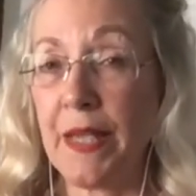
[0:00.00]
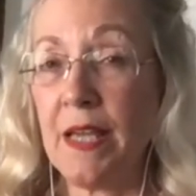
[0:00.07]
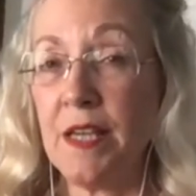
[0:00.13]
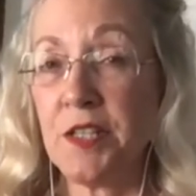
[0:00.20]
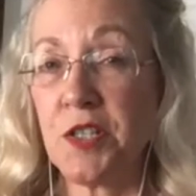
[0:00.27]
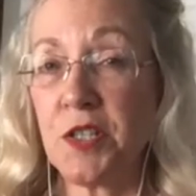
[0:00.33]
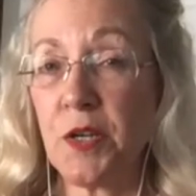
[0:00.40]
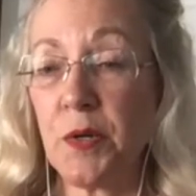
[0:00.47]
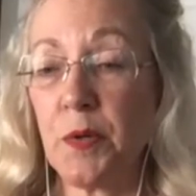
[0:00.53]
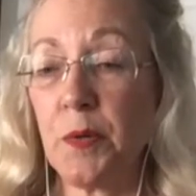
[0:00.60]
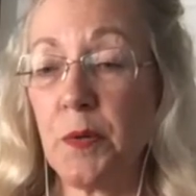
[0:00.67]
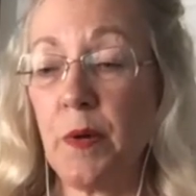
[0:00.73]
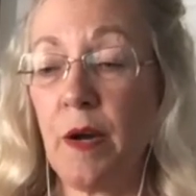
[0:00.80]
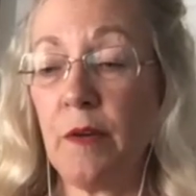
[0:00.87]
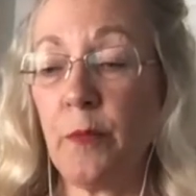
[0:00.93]

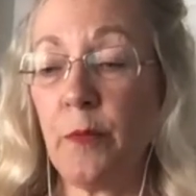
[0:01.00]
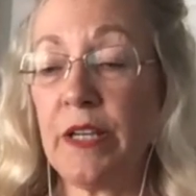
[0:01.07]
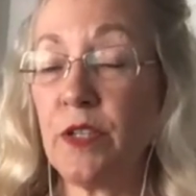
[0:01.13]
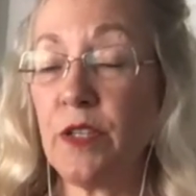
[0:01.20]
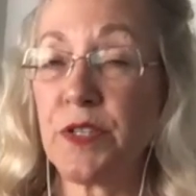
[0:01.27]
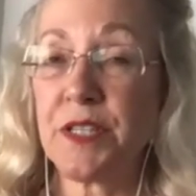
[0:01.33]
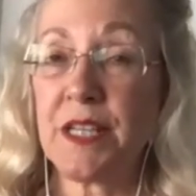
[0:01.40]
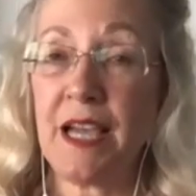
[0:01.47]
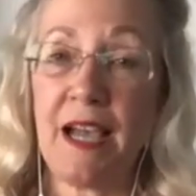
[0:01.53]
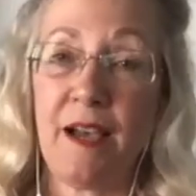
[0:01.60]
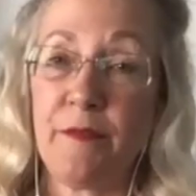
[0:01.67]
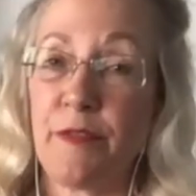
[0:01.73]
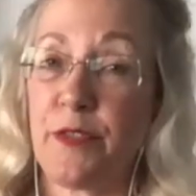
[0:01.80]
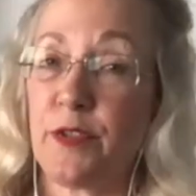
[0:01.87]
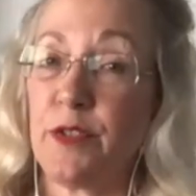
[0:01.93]
So we used to
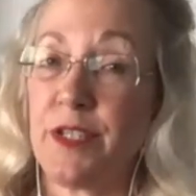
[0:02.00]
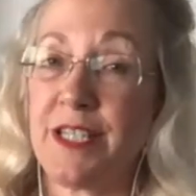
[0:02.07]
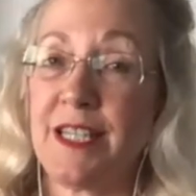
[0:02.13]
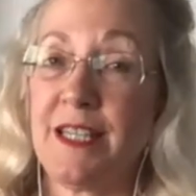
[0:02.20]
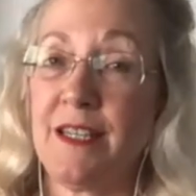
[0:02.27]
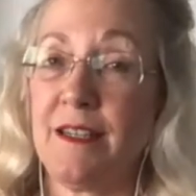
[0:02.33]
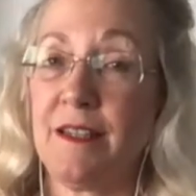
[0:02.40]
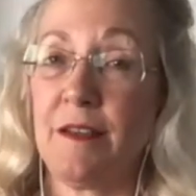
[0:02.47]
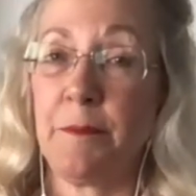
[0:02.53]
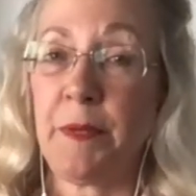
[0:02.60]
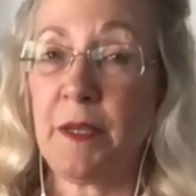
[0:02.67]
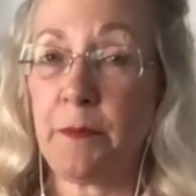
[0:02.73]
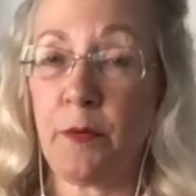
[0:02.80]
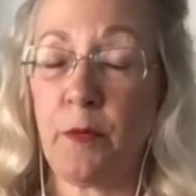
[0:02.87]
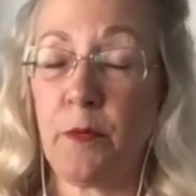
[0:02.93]
have 13
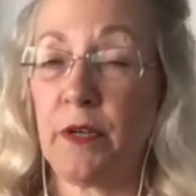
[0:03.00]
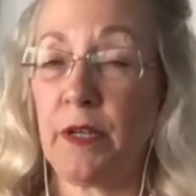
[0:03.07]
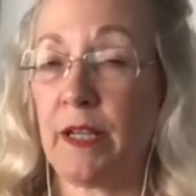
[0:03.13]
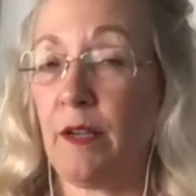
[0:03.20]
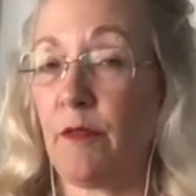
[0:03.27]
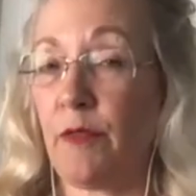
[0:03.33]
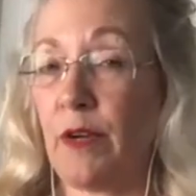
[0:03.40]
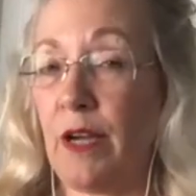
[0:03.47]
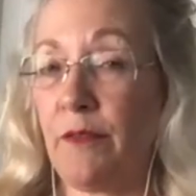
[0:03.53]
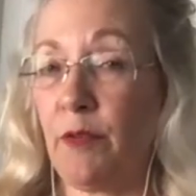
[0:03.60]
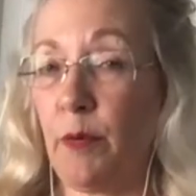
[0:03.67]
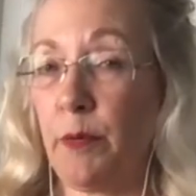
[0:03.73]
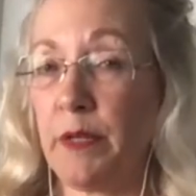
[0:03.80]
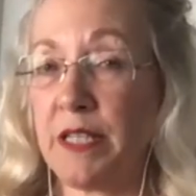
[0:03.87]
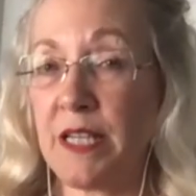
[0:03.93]
people working for every
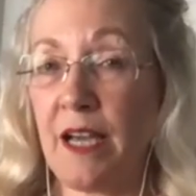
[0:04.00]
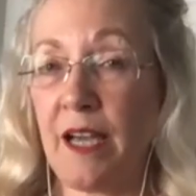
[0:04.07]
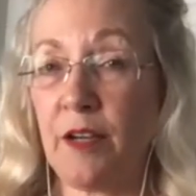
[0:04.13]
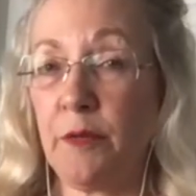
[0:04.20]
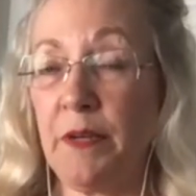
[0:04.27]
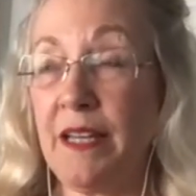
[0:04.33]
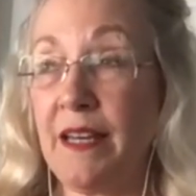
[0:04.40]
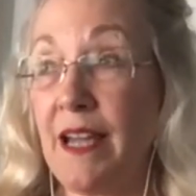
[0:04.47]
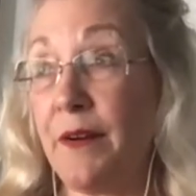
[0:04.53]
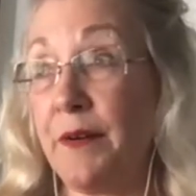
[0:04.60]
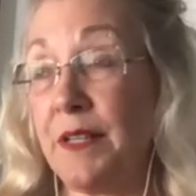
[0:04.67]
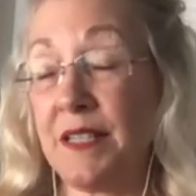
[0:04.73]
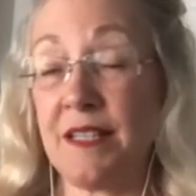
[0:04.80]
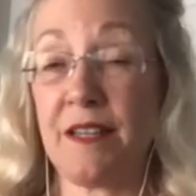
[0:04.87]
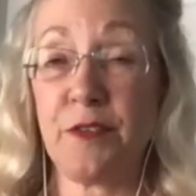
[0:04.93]
retiree. Now
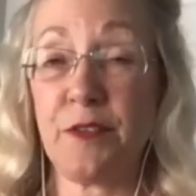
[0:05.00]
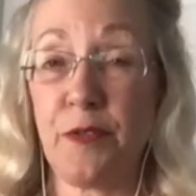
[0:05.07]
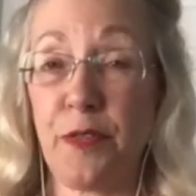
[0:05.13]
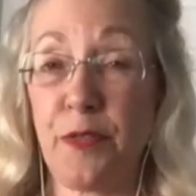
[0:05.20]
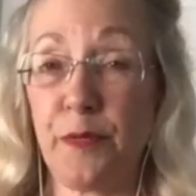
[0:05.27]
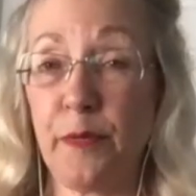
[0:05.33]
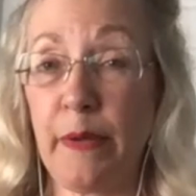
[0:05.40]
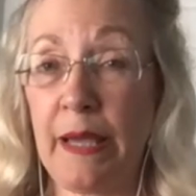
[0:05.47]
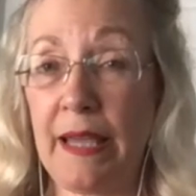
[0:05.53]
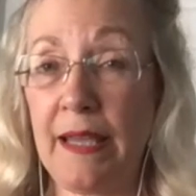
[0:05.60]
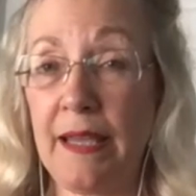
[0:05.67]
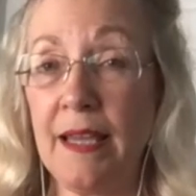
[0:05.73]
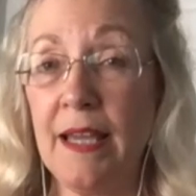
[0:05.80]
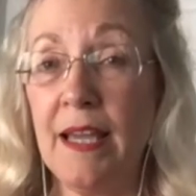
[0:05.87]
it's under 3.